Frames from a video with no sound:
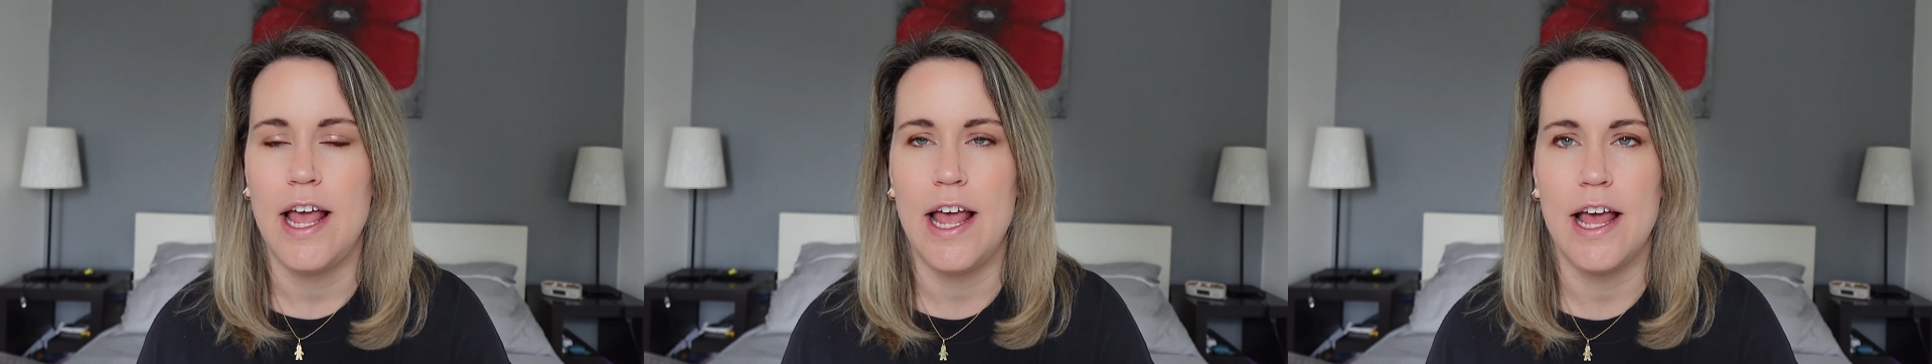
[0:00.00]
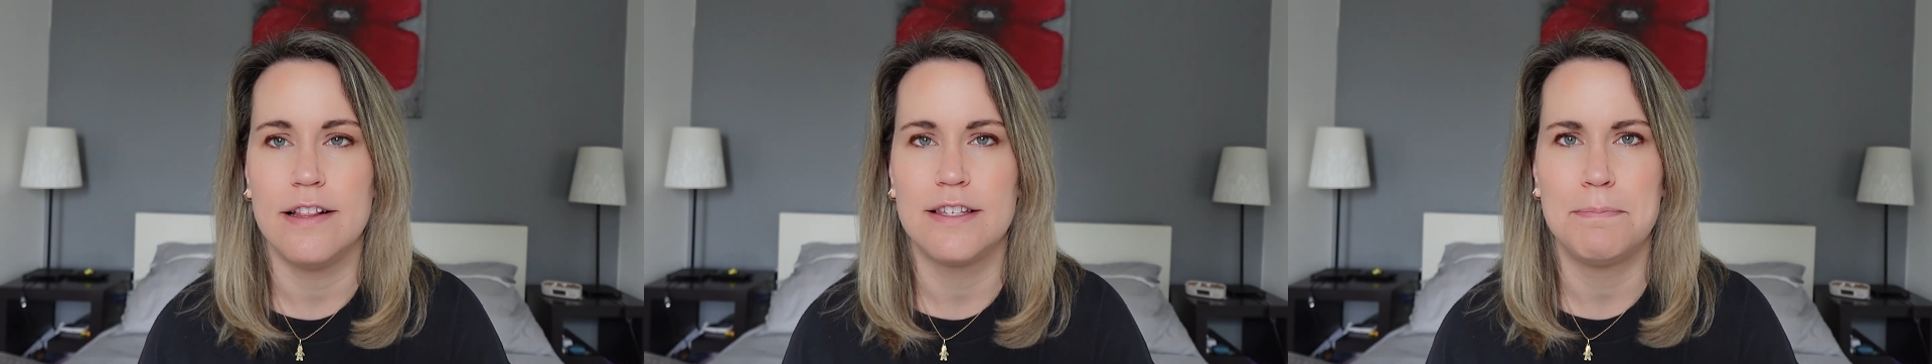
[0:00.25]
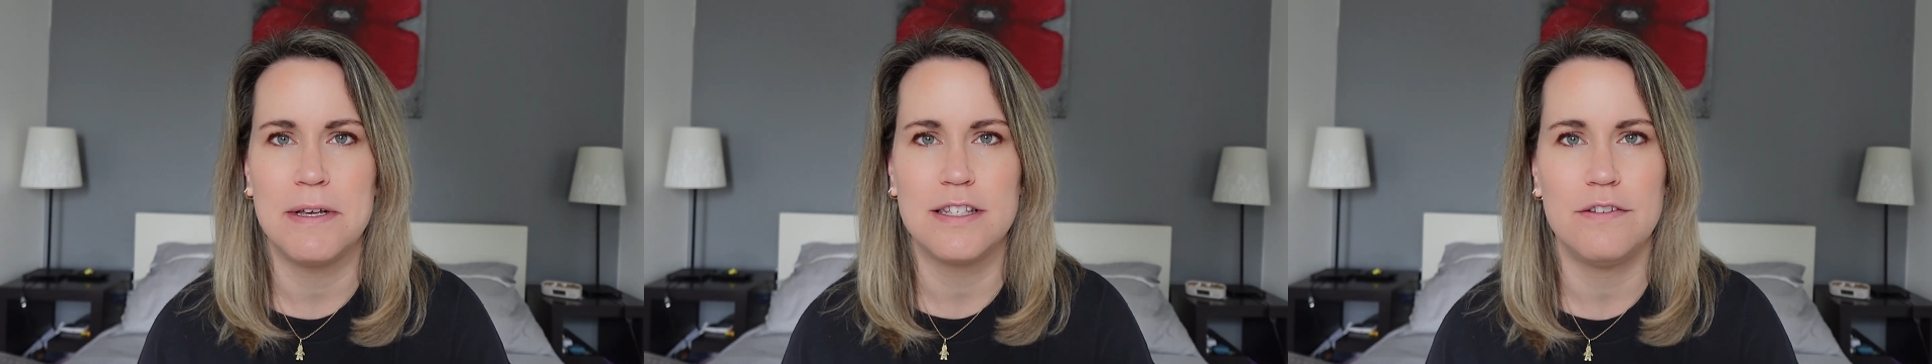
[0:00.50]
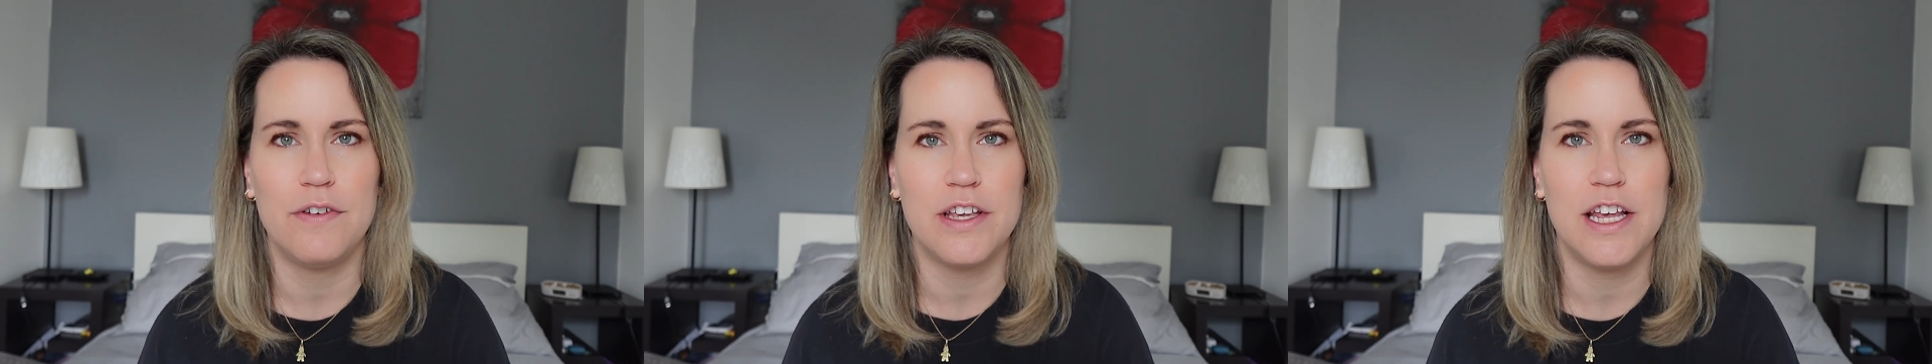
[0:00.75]
and
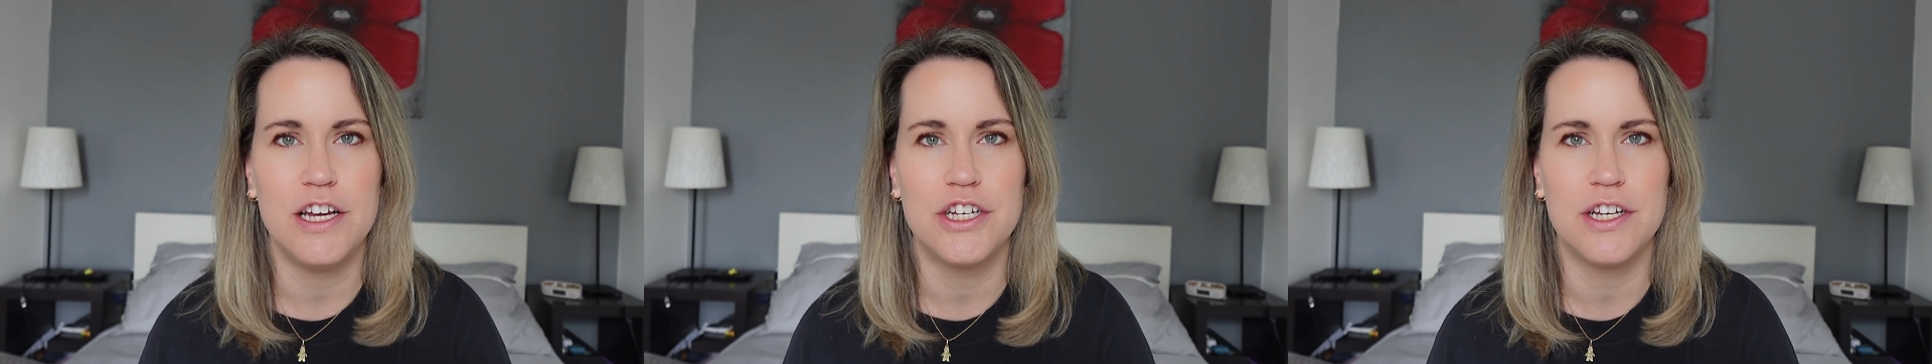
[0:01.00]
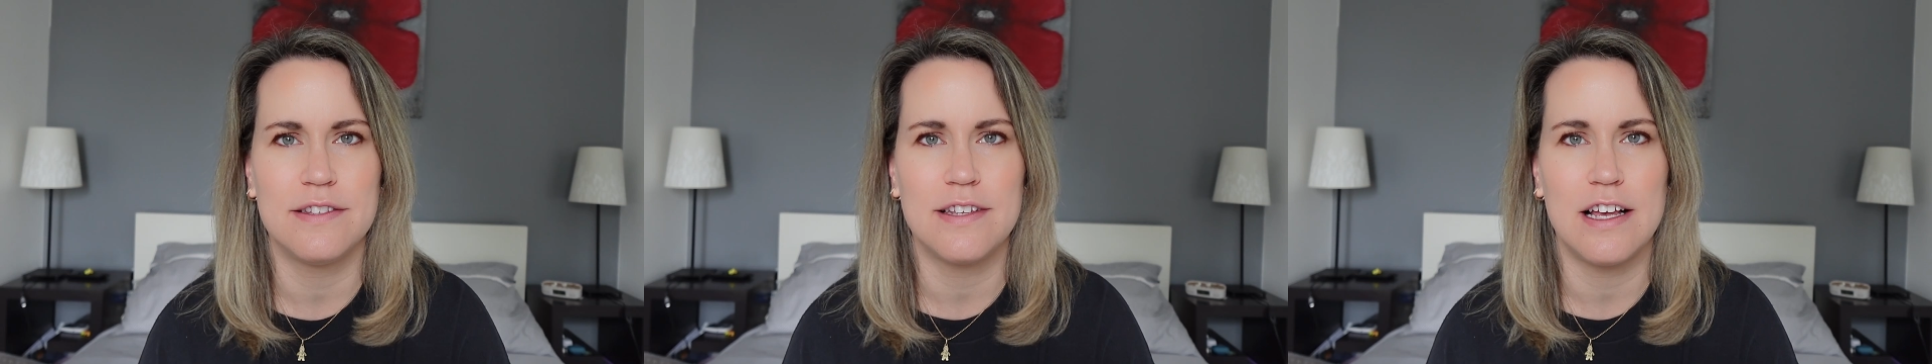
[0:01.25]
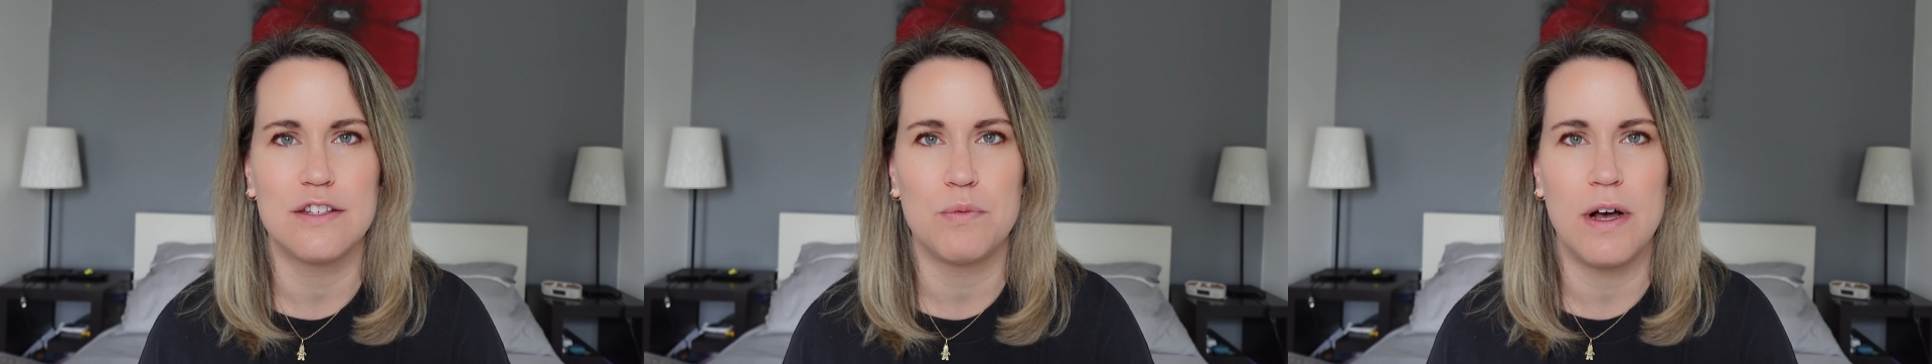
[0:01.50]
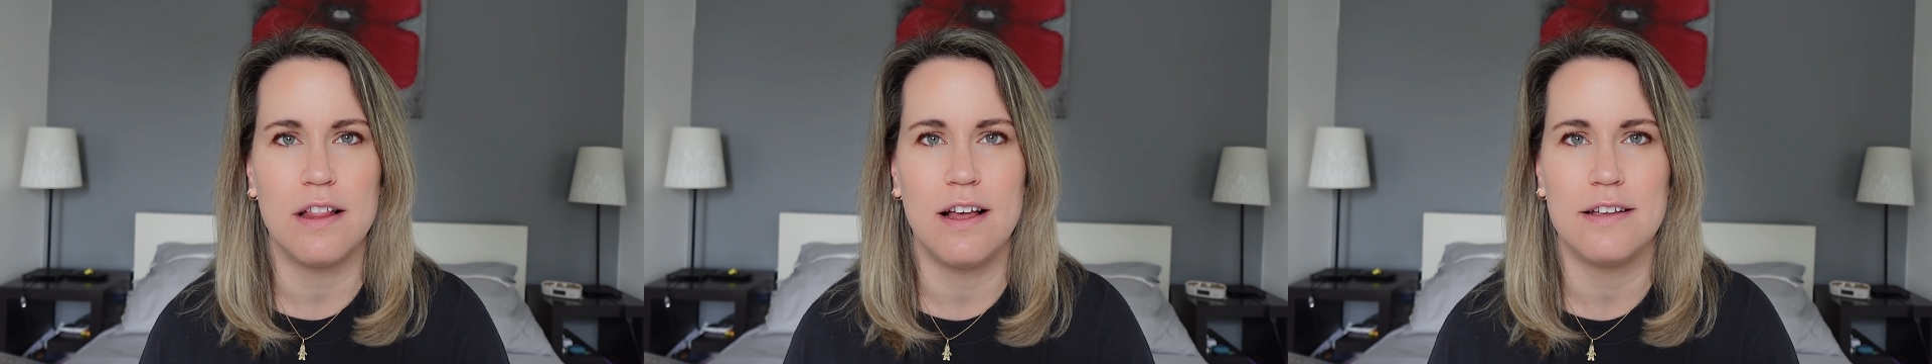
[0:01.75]
specifications as
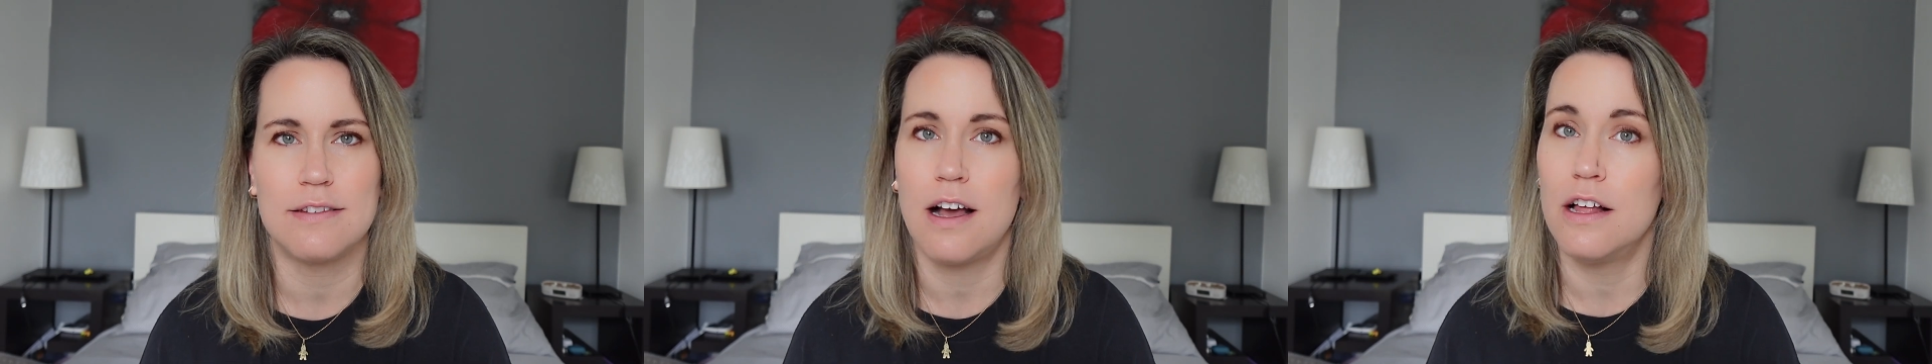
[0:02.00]
well as